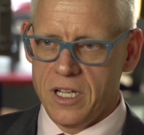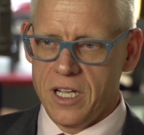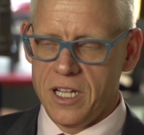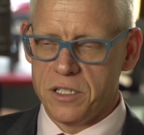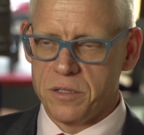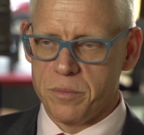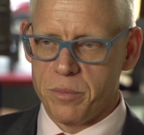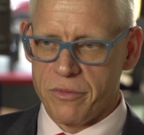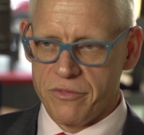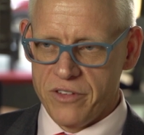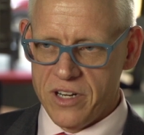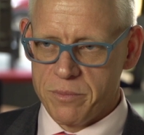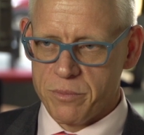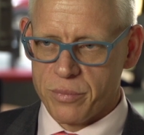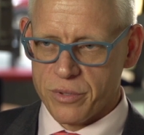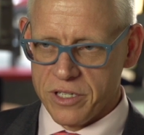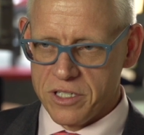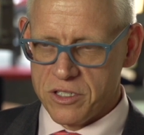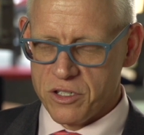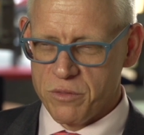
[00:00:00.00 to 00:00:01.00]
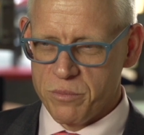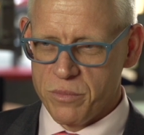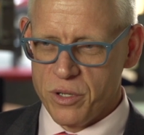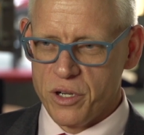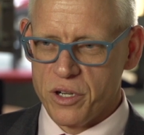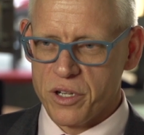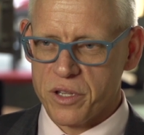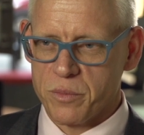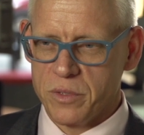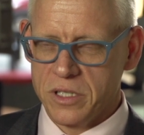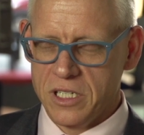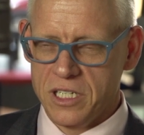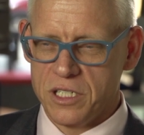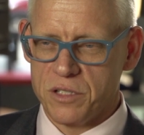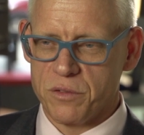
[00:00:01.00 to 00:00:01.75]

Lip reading: And to prevent preterm birth, we need